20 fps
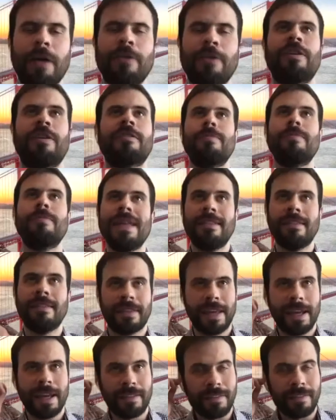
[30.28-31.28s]
I'll share some
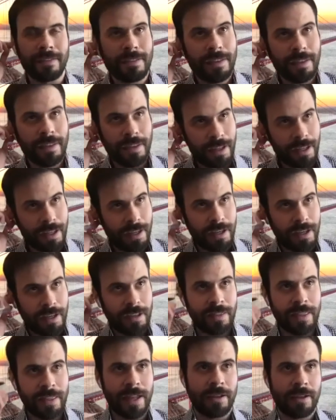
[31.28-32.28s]
insights
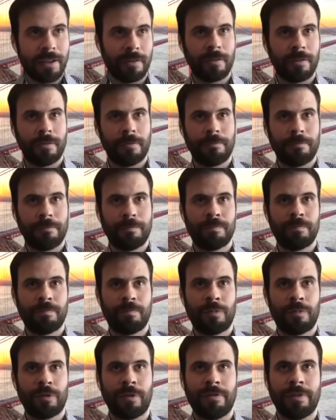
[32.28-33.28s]
that is
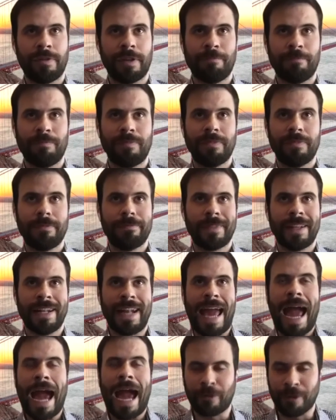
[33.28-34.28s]
sort of
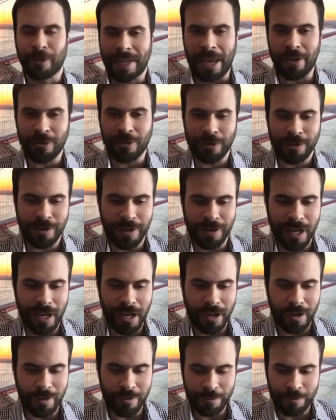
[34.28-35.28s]
an aggregation
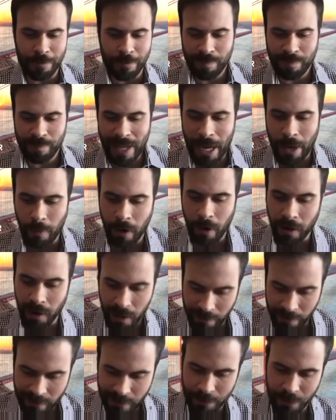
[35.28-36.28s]
of how our
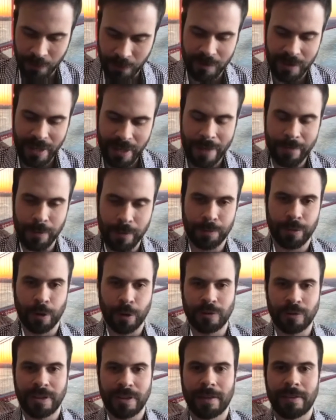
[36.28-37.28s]
customers have
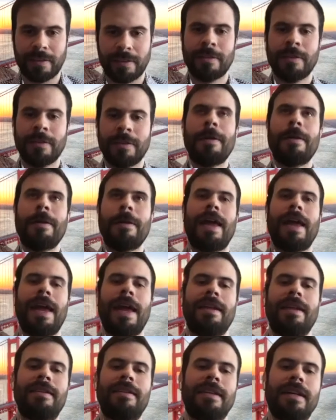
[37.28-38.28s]
approached this
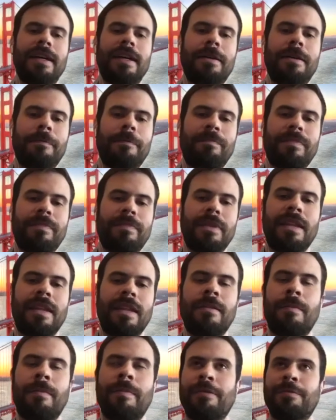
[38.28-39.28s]
and
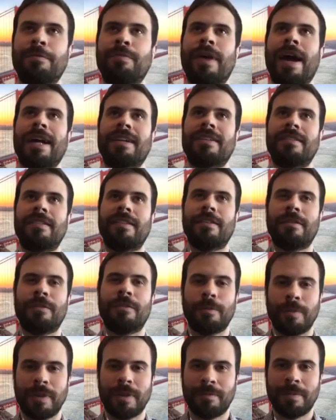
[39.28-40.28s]
some best practices
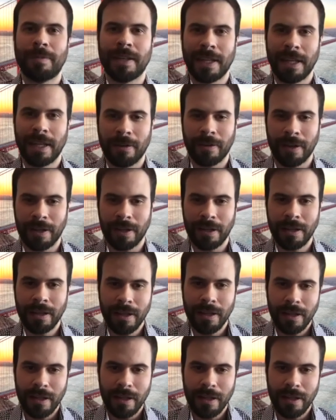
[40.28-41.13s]
that we've been hearing.